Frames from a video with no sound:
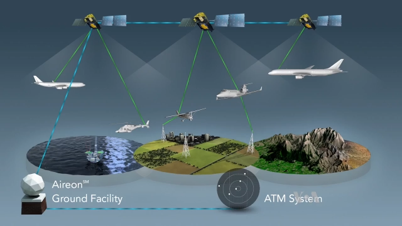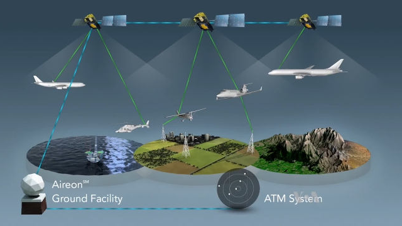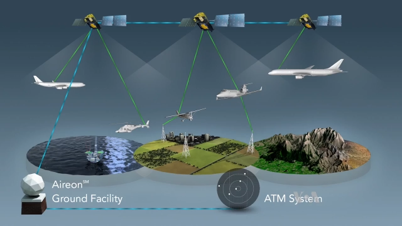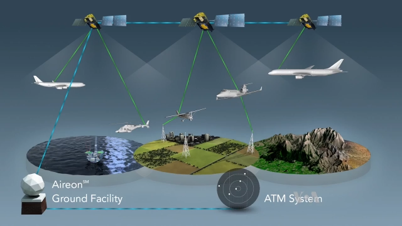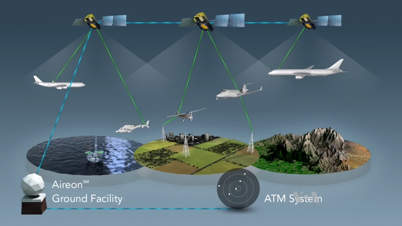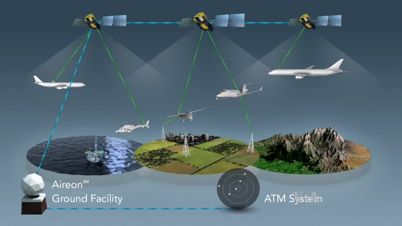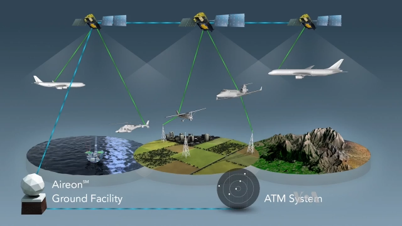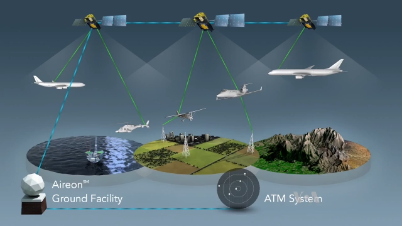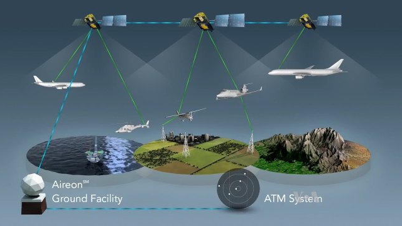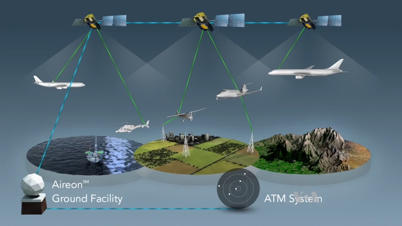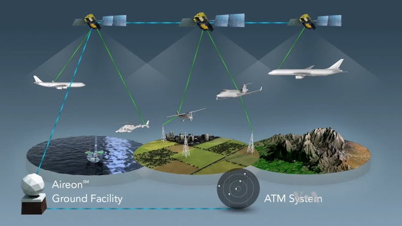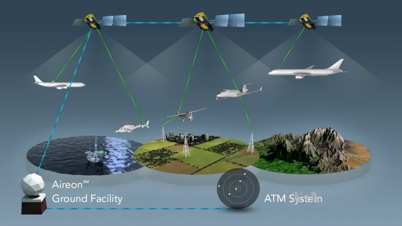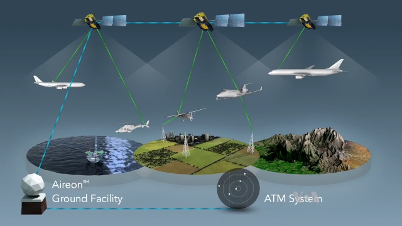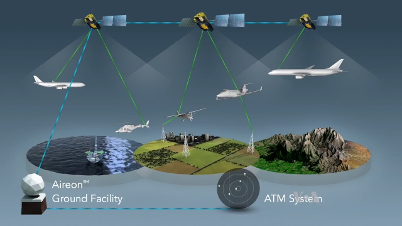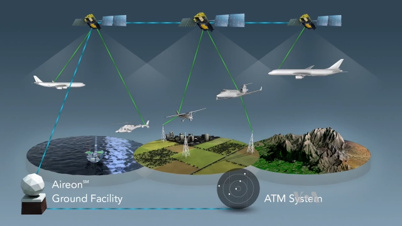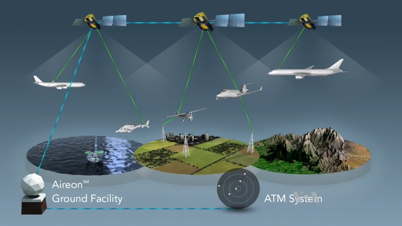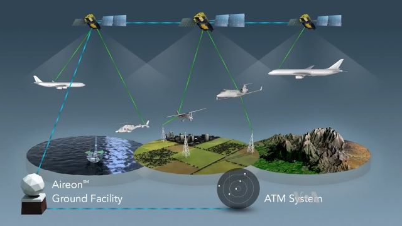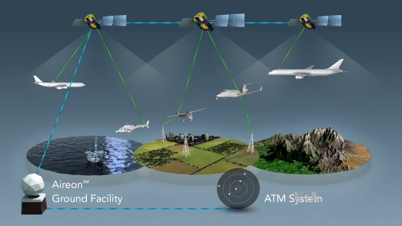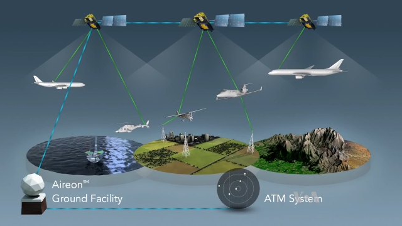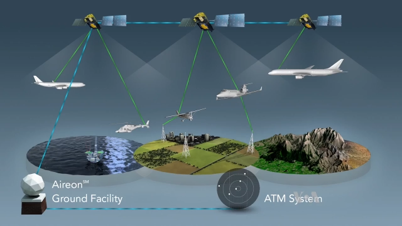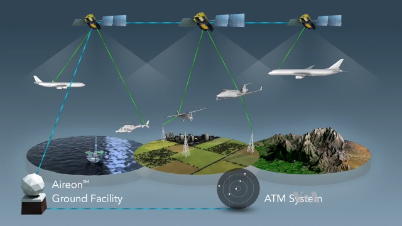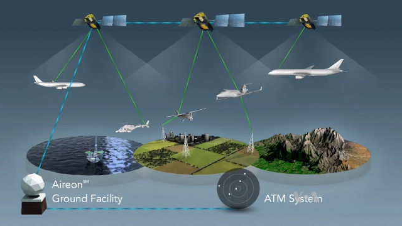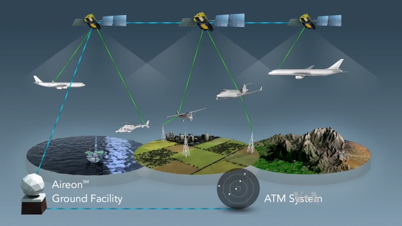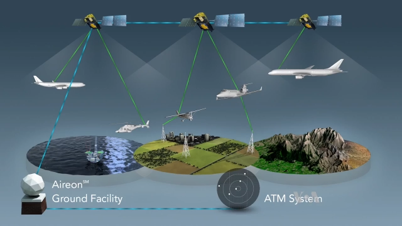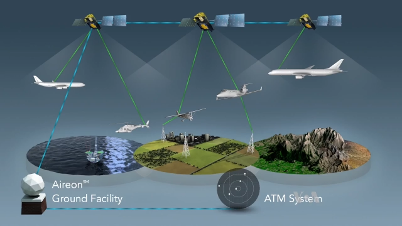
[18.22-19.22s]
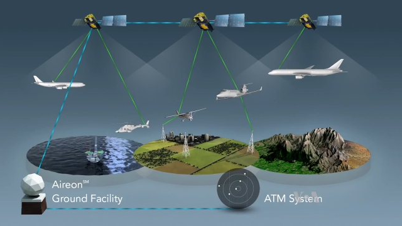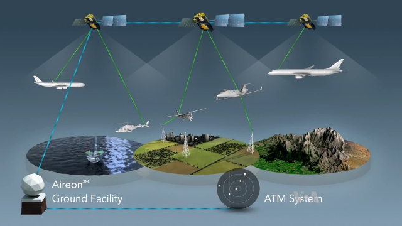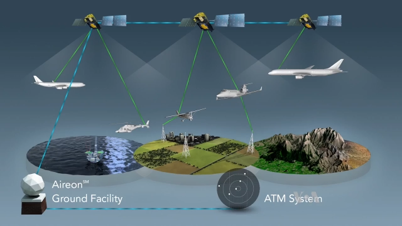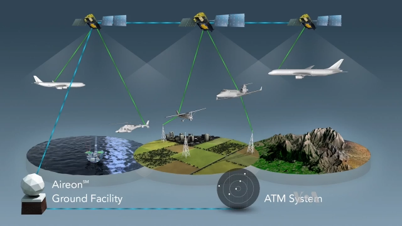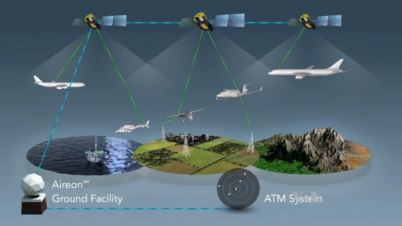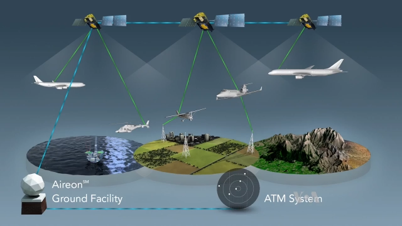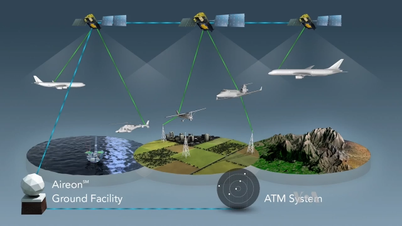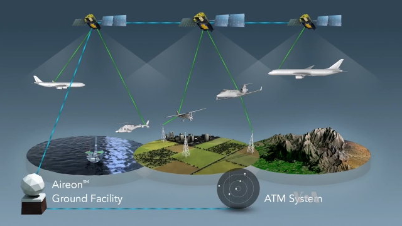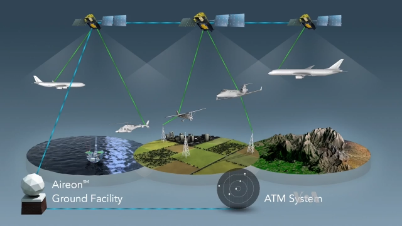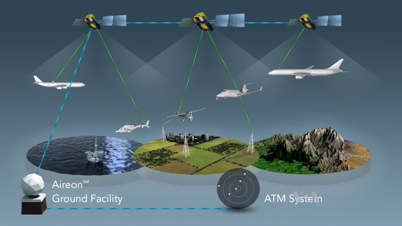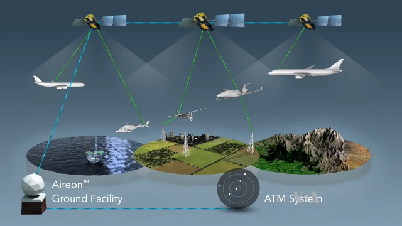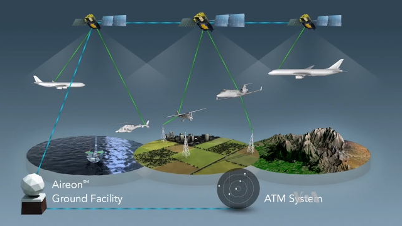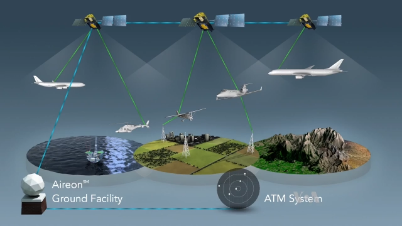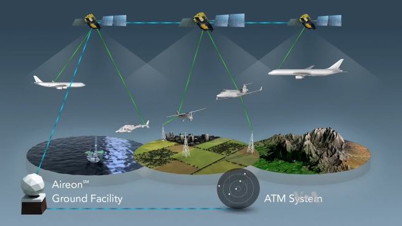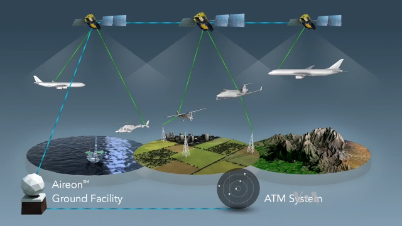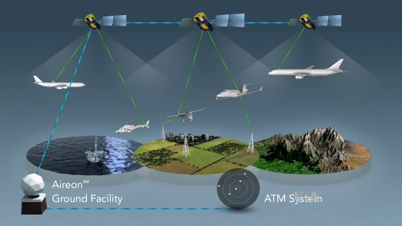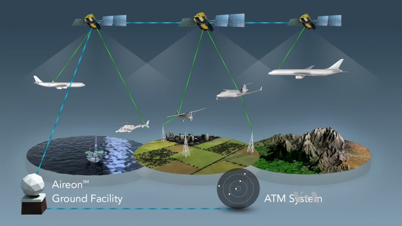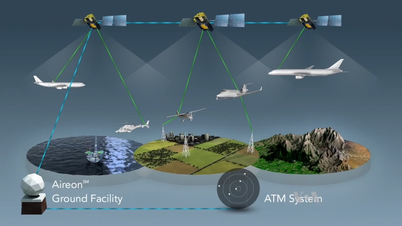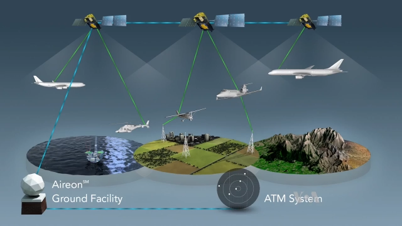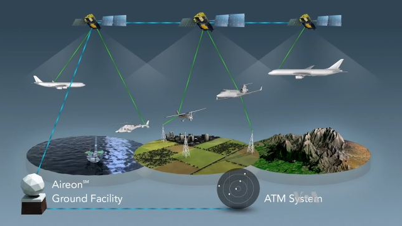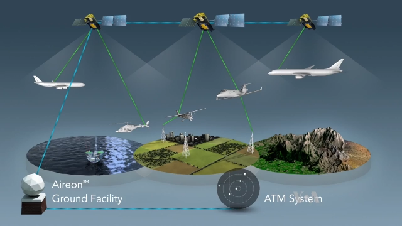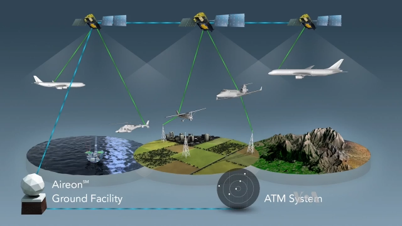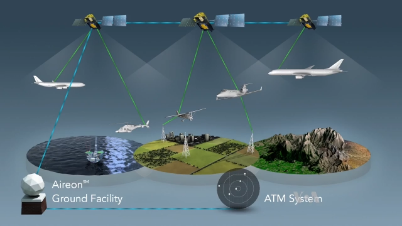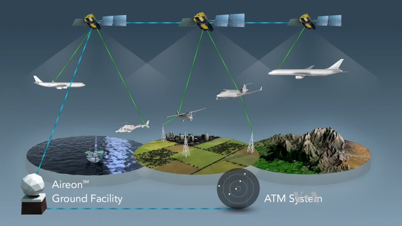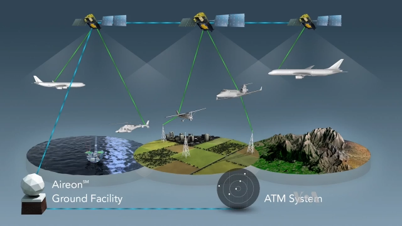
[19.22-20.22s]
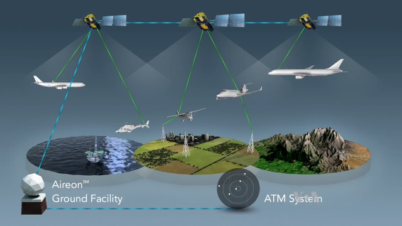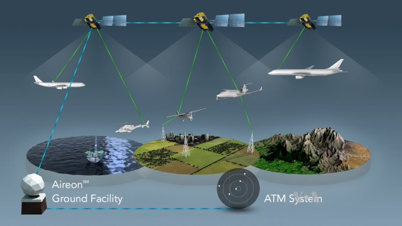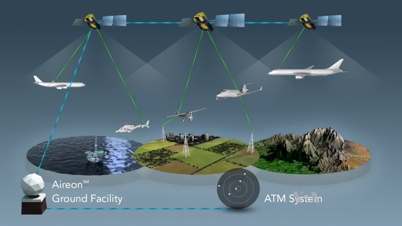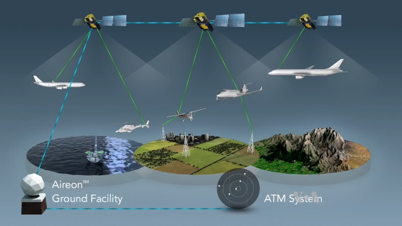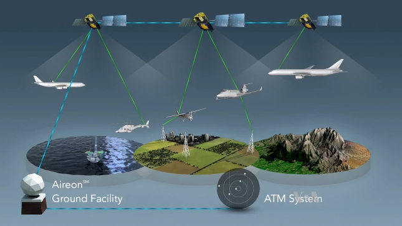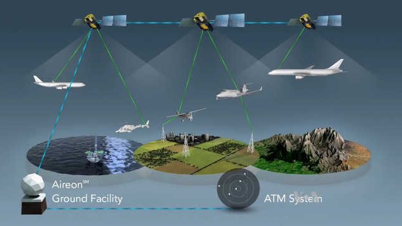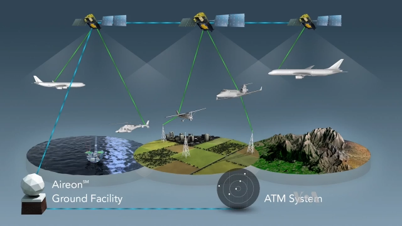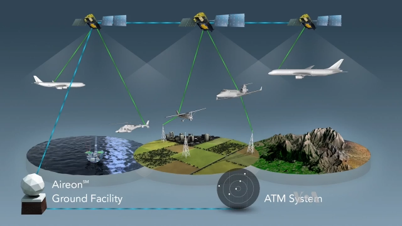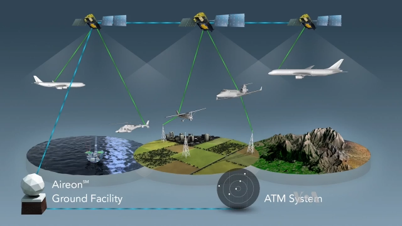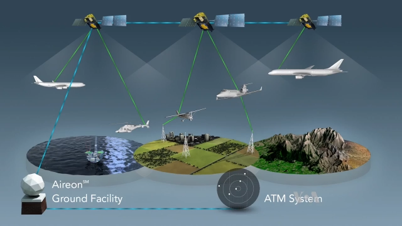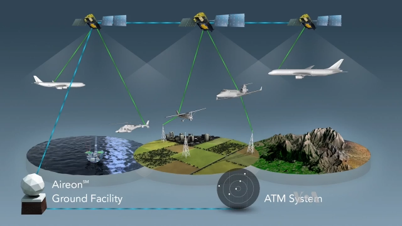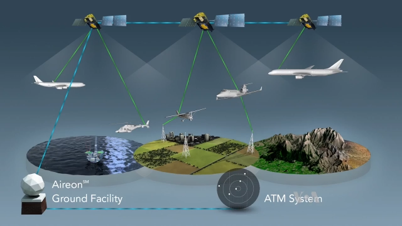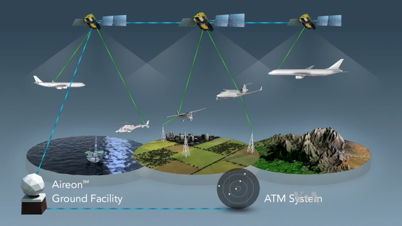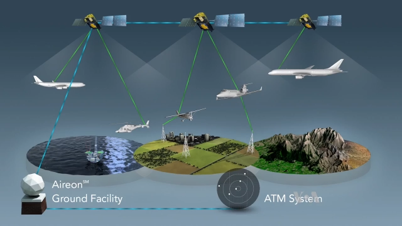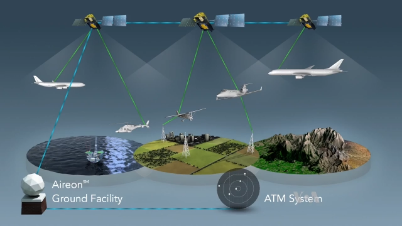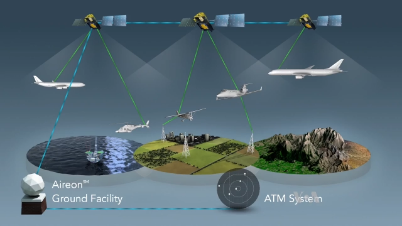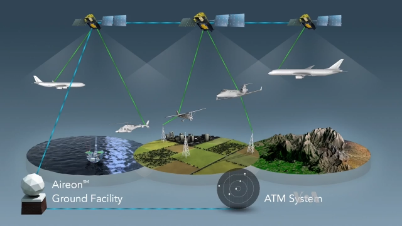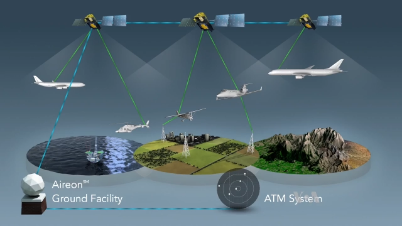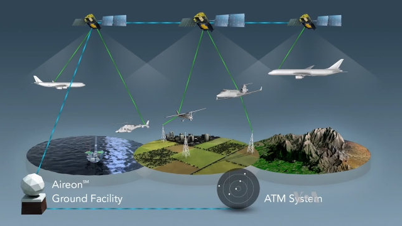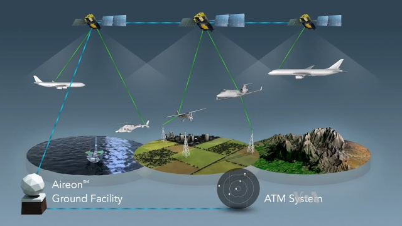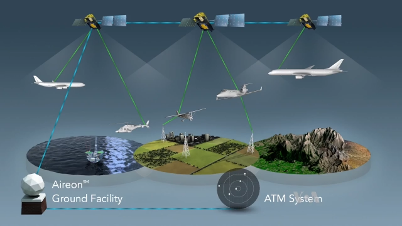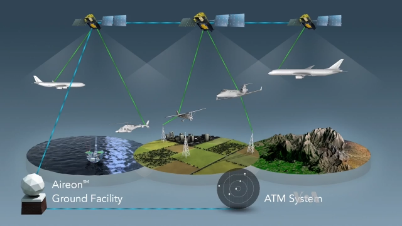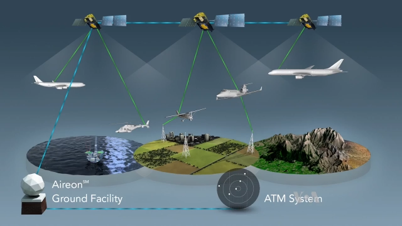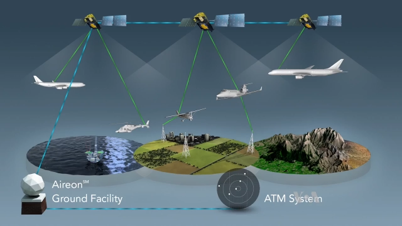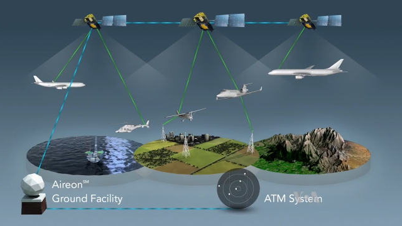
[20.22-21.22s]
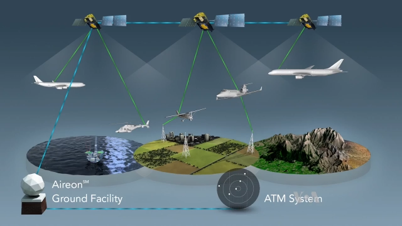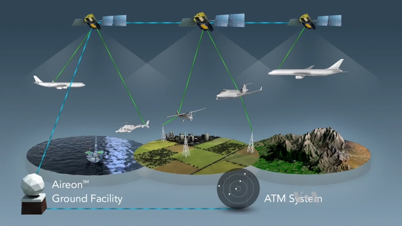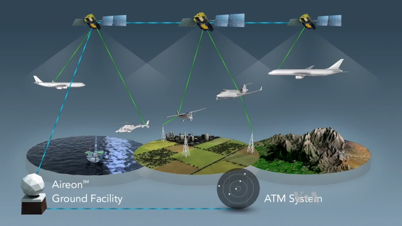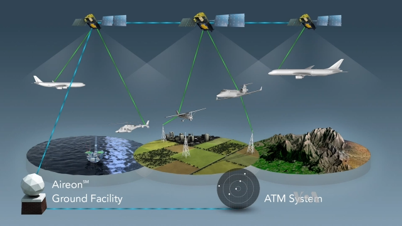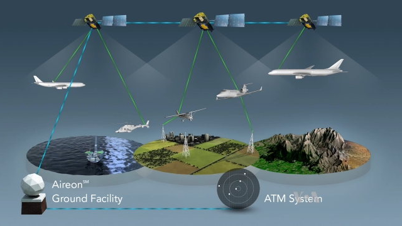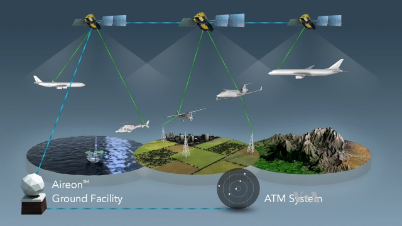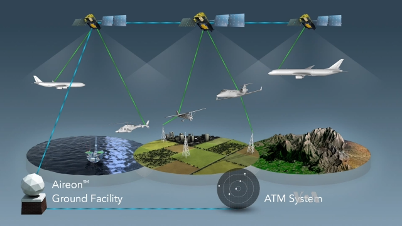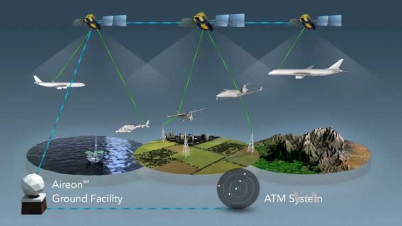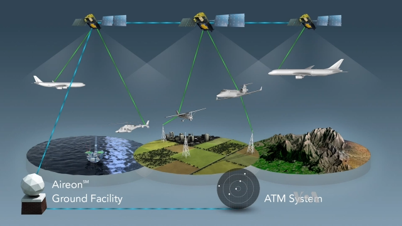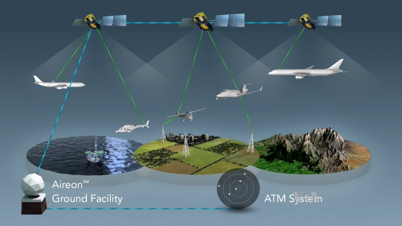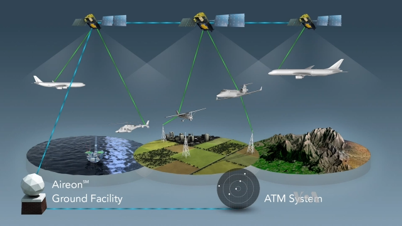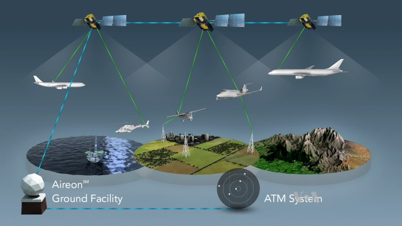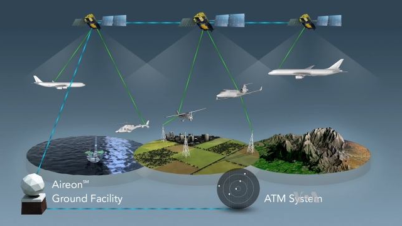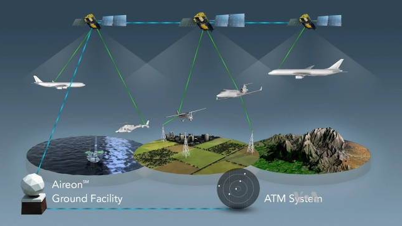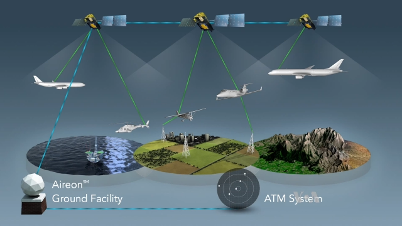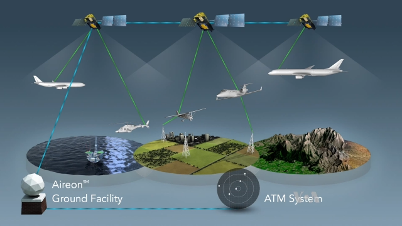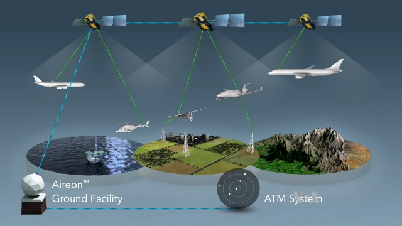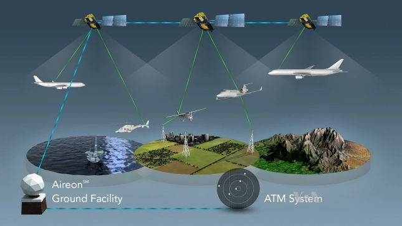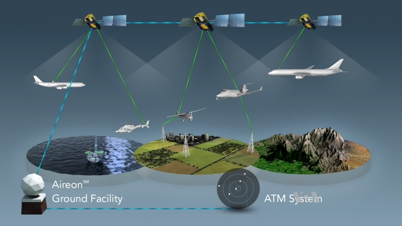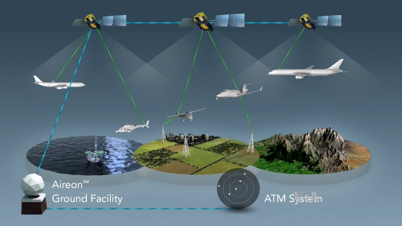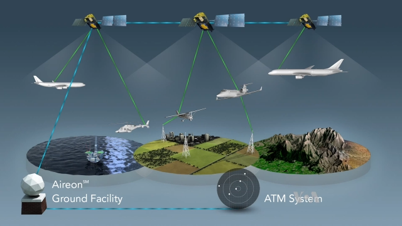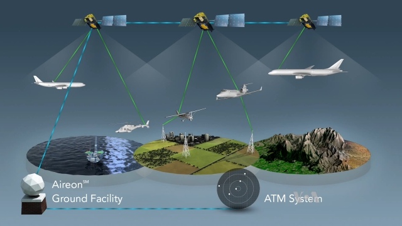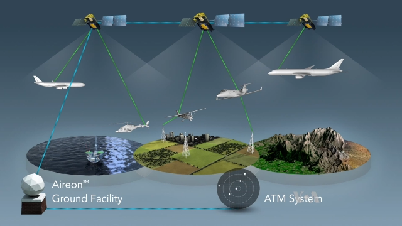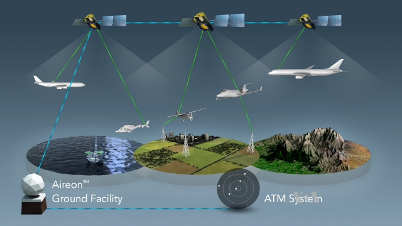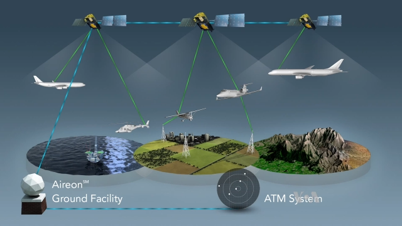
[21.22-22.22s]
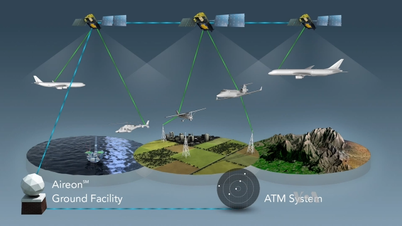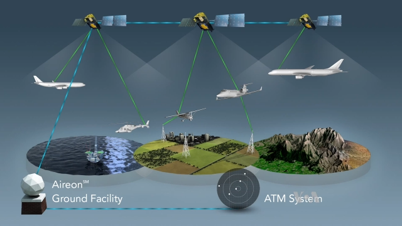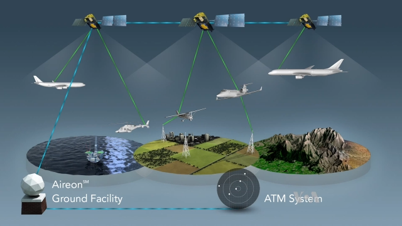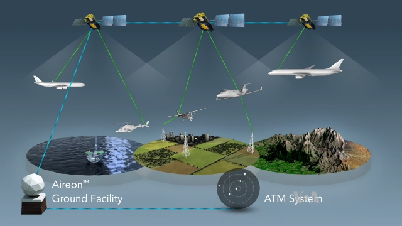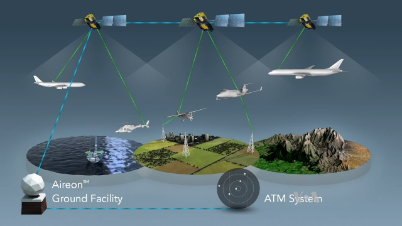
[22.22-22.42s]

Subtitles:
(no speaker visible)